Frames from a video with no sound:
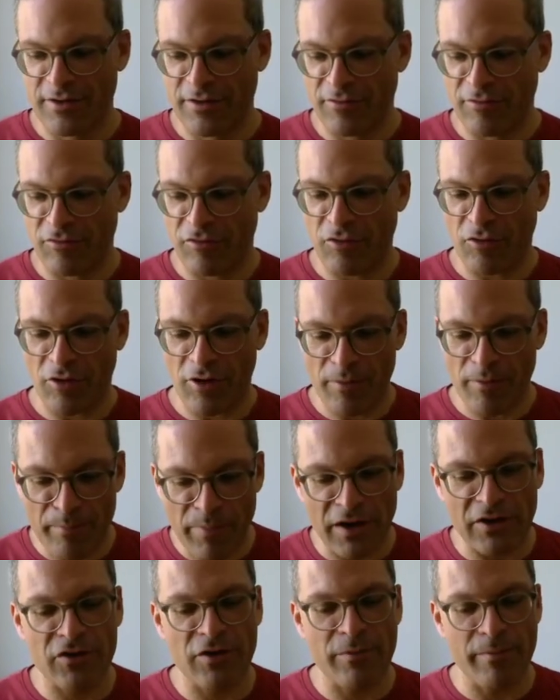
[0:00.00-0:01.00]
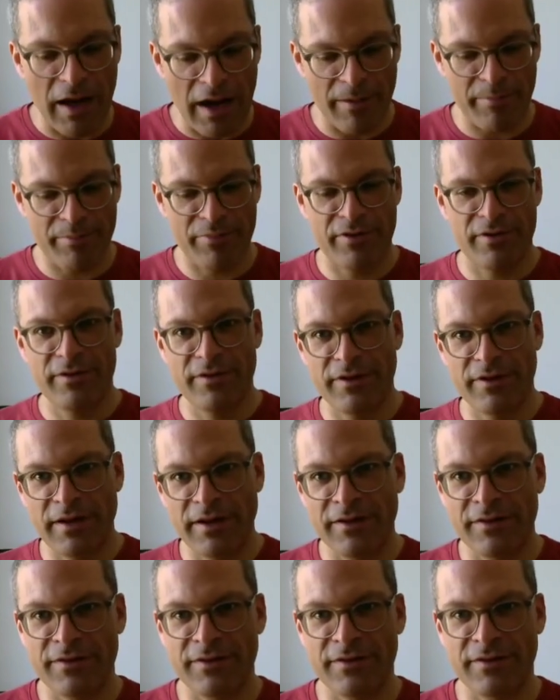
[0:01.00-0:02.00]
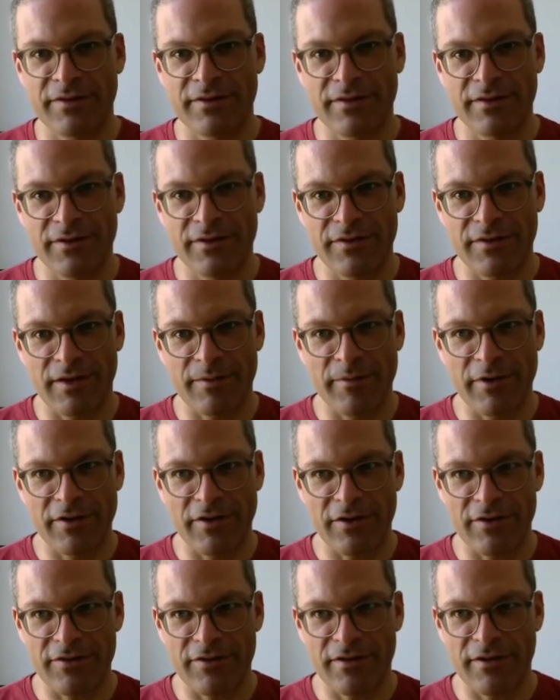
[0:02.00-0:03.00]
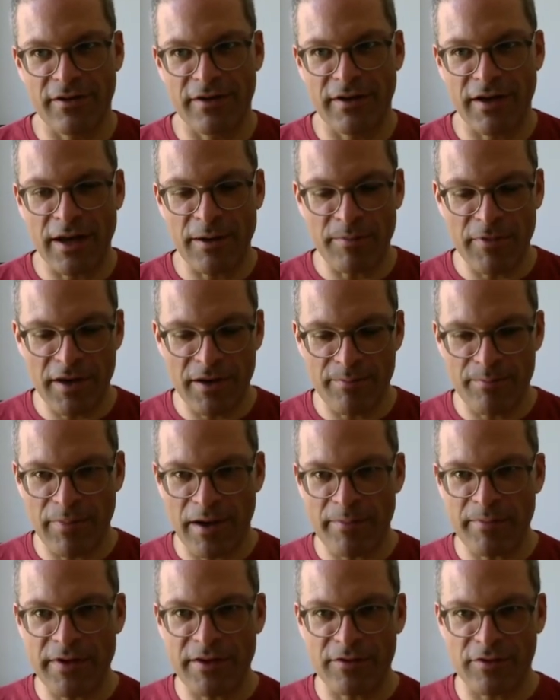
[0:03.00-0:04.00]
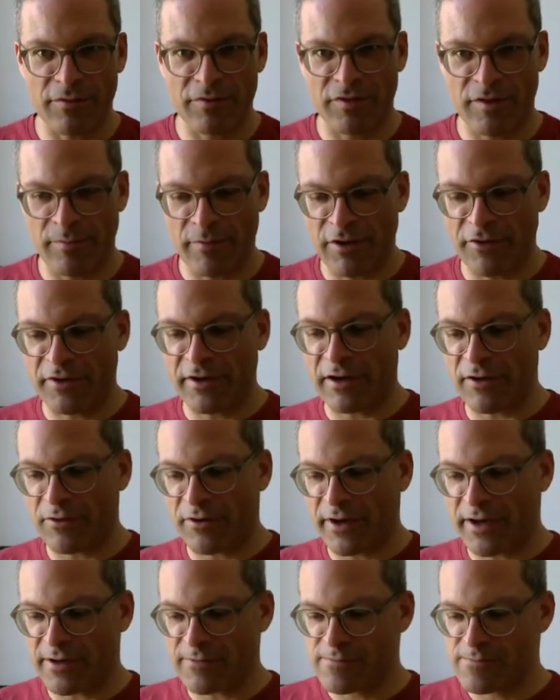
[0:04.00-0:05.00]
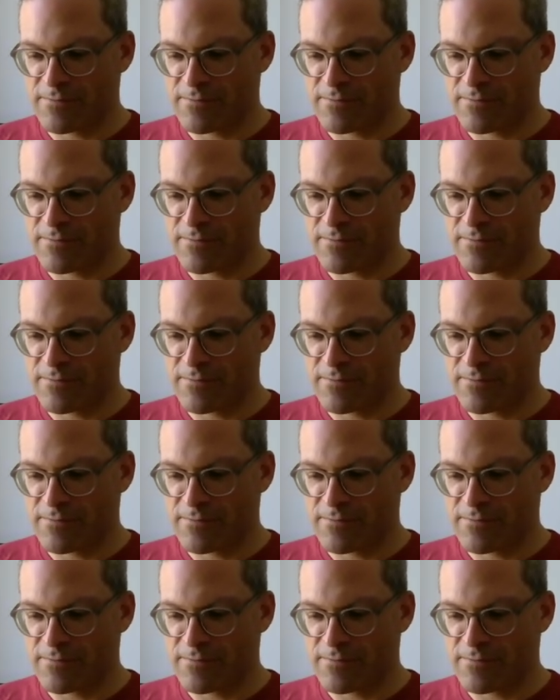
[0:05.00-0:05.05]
for bottom-up instance segmentation, namely by means of similarity learning.